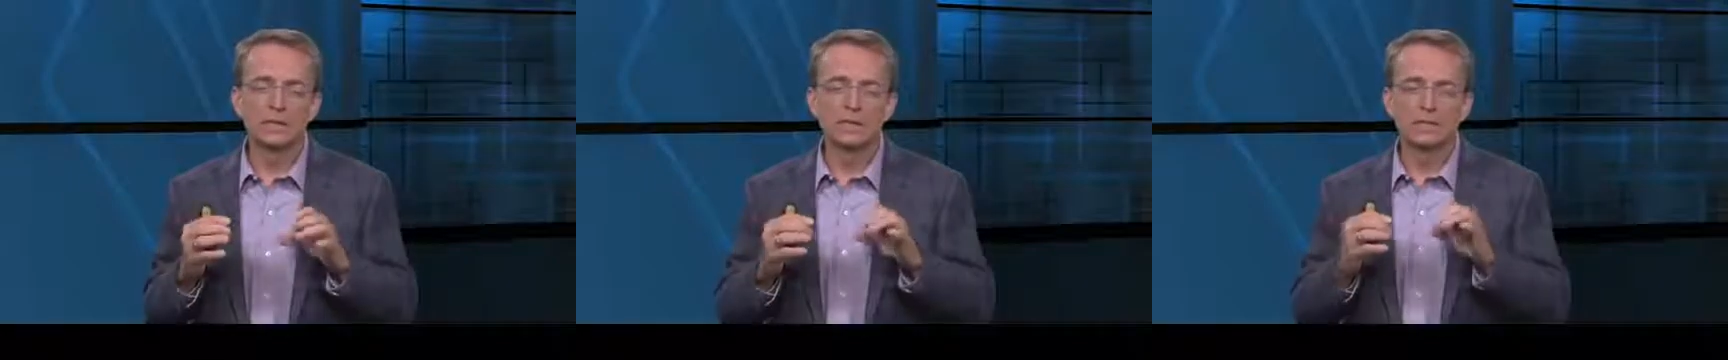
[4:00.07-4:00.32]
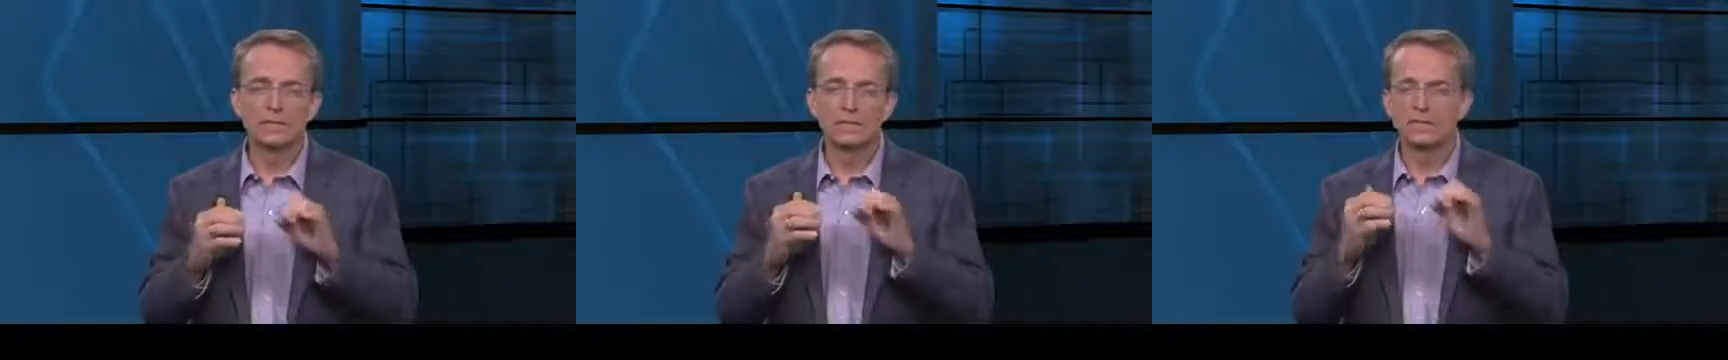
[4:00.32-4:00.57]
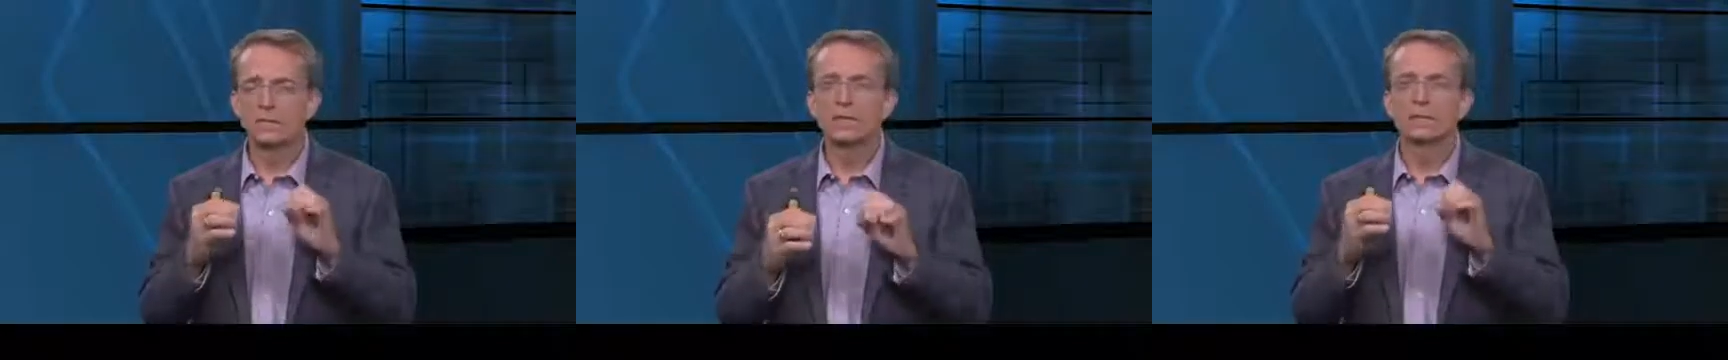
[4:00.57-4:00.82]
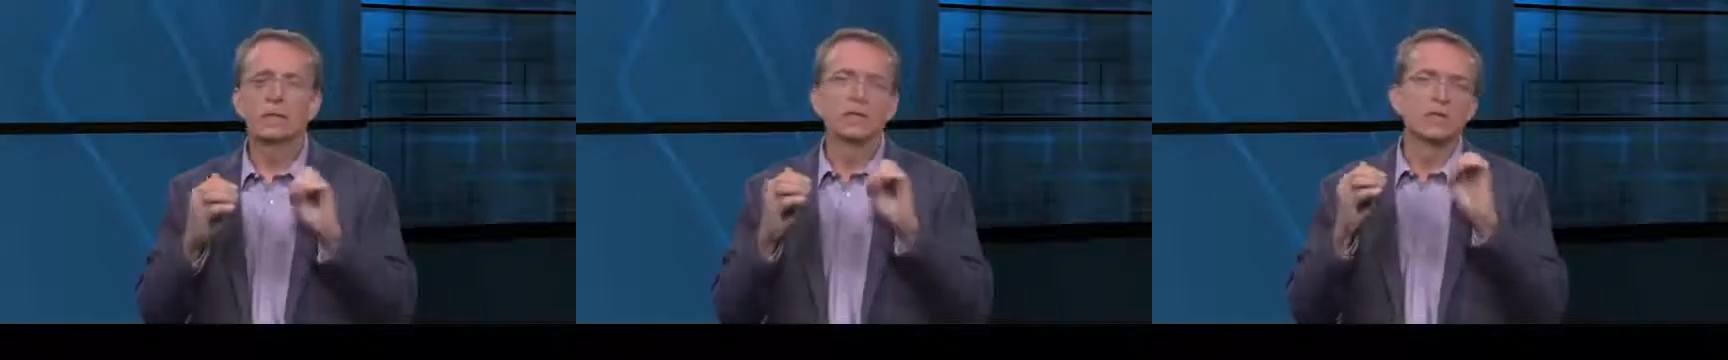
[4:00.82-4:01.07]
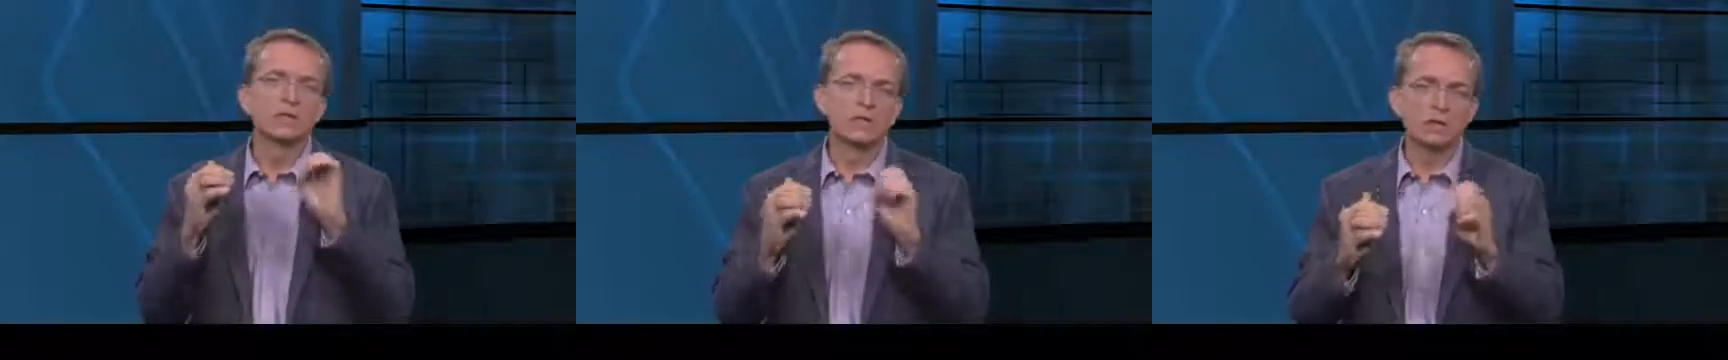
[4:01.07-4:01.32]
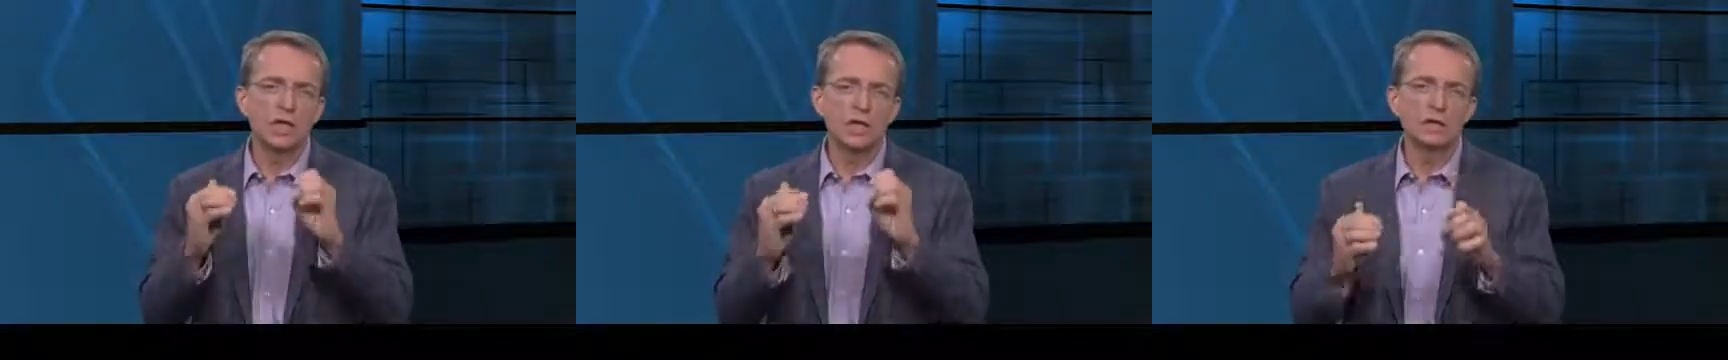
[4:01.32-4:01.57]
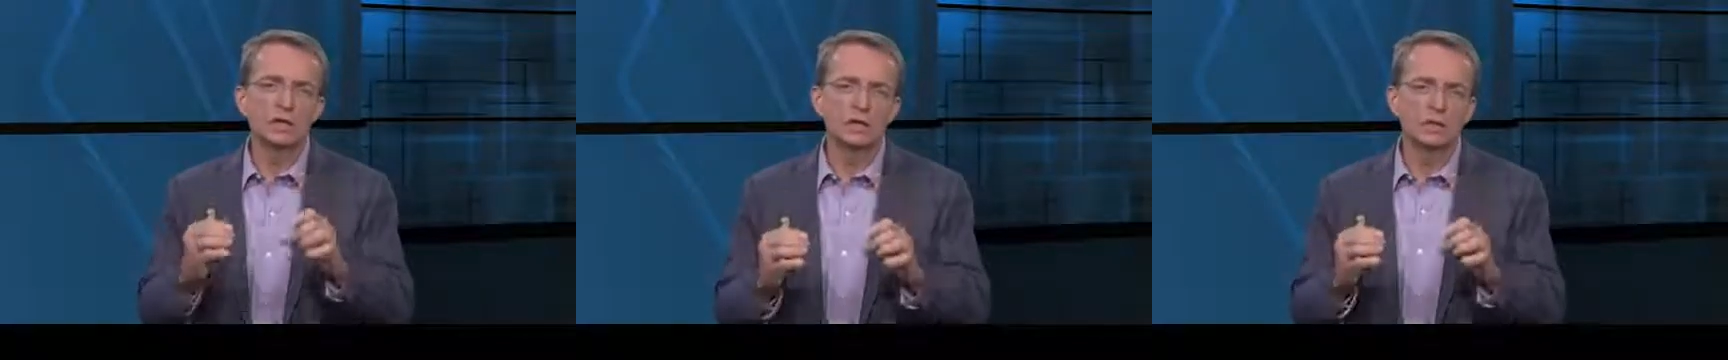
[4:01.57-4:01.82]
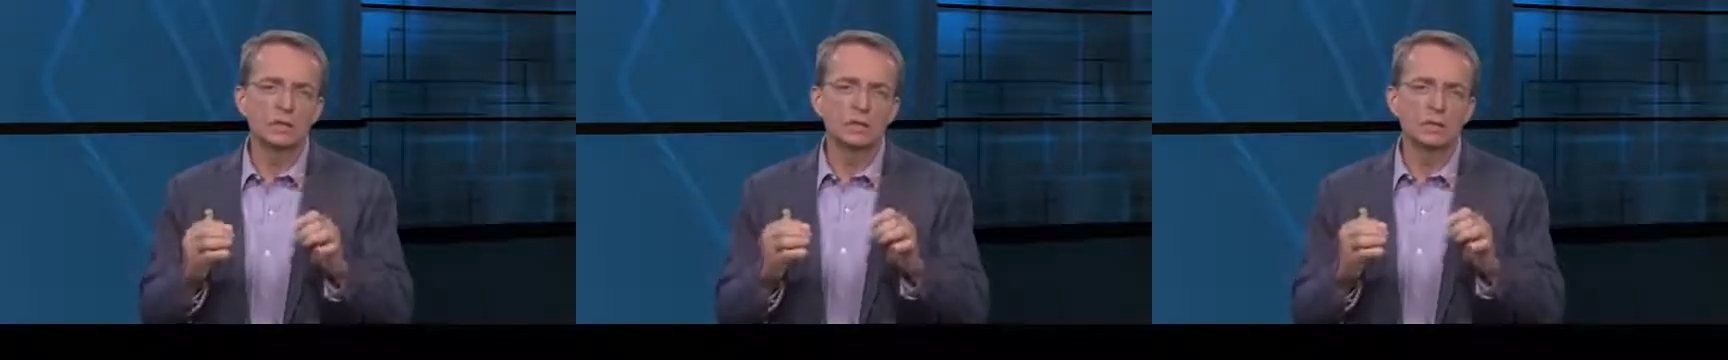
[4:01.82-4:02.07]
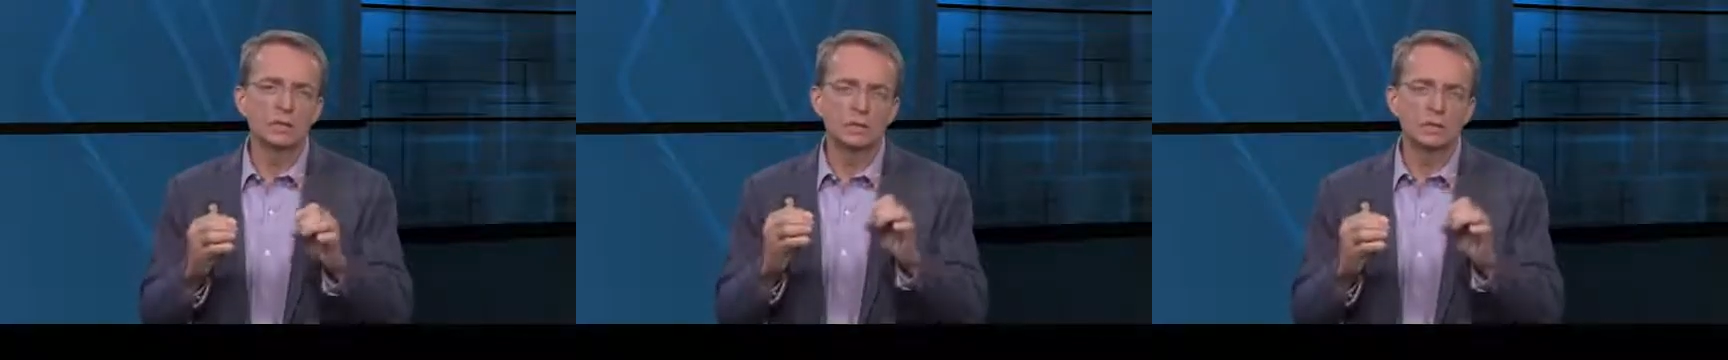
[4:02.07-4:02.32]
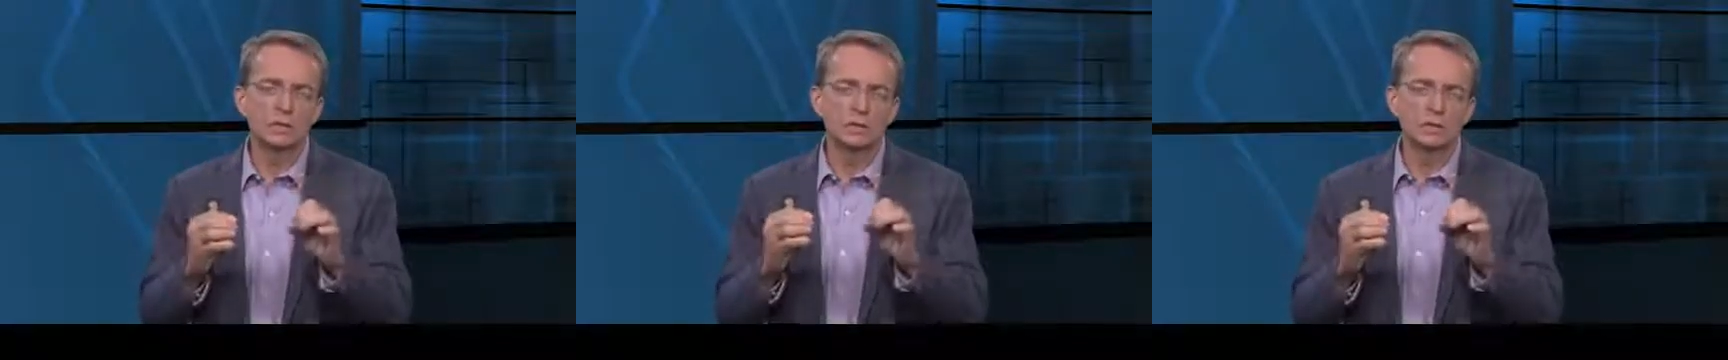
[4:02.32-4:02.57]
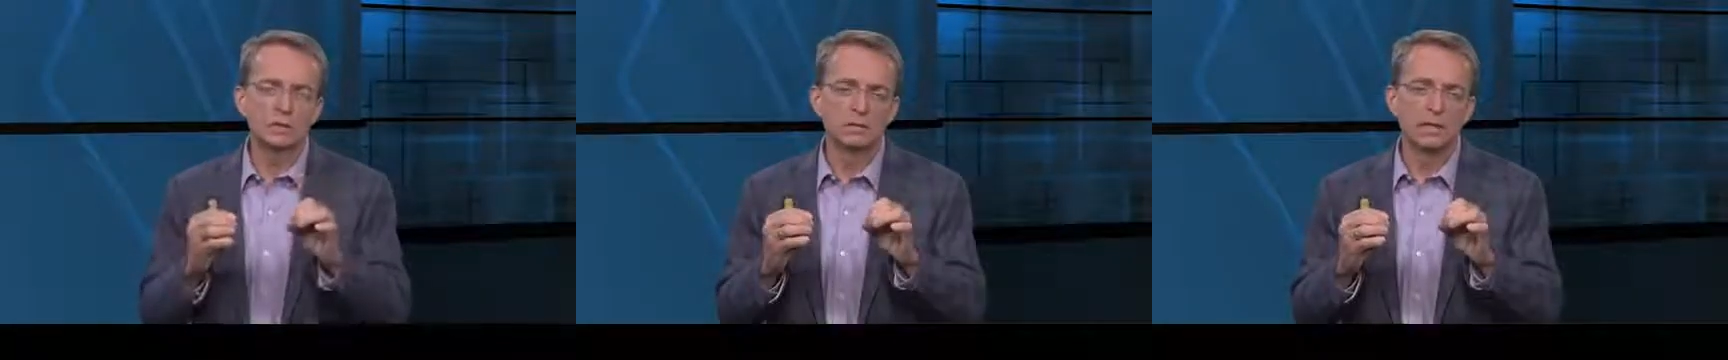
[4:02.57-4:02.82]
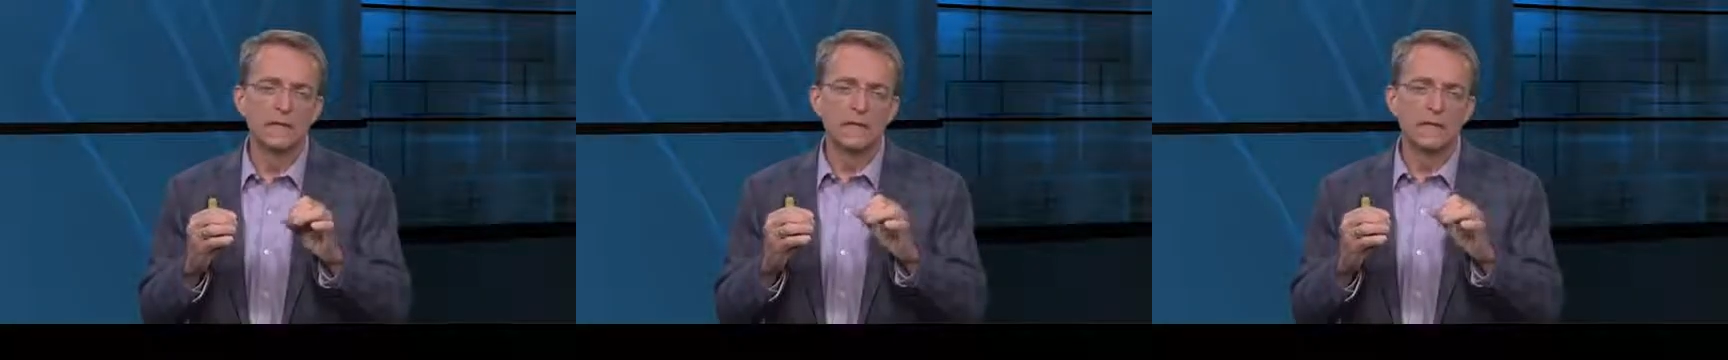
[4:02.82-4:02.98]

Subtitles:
that are fundamentally changing their business